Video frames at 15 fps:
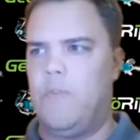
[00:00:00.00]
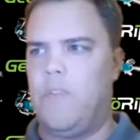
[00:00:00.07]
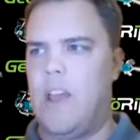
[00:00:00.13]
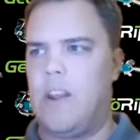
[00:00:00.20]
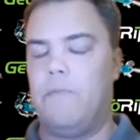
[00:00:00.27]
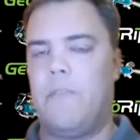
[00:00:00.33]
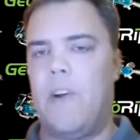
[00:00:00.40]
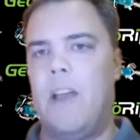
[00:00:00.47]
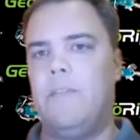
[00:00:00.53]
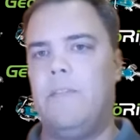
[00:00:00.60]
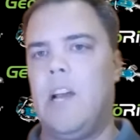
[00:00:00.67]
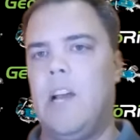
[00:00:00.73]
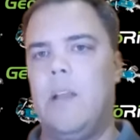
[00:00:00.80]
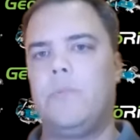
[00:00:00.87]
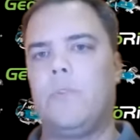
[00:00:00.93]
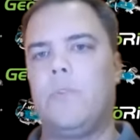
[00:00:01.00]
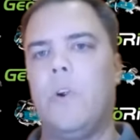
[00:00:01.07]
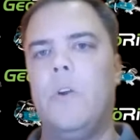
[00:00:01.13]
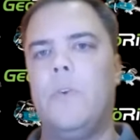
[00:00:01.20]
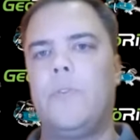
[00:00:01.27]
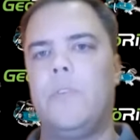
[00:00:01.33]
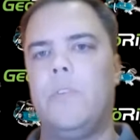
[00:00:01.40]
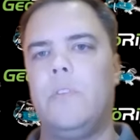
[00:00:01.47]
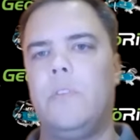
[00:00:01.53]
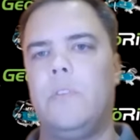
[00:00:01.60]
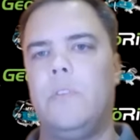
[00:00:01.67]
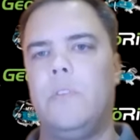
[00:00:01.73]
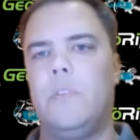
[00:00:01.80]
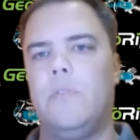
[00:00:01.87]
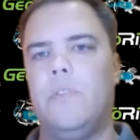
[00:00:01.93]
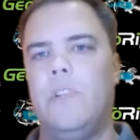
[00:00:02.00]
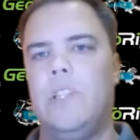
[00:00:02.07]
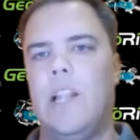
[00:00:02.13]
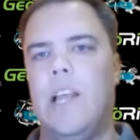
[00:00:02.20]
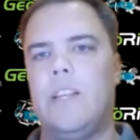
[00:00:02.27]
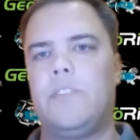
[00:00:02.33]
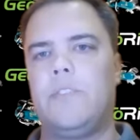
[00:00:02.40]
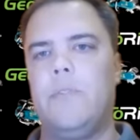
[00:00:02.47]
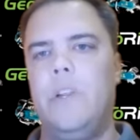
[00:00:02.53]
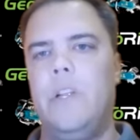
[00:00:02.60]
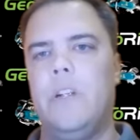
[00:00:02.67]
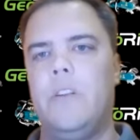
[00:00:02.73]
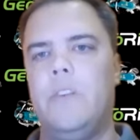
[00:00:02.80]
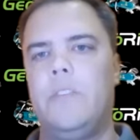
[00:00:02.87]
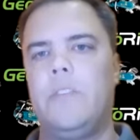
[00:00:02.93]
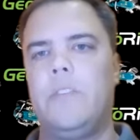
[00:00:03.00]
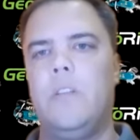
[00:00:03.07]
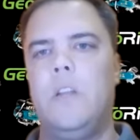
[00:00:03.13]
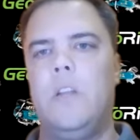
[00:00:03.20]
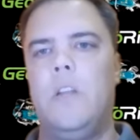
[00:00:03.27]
a 5 times growth in the last 3 years.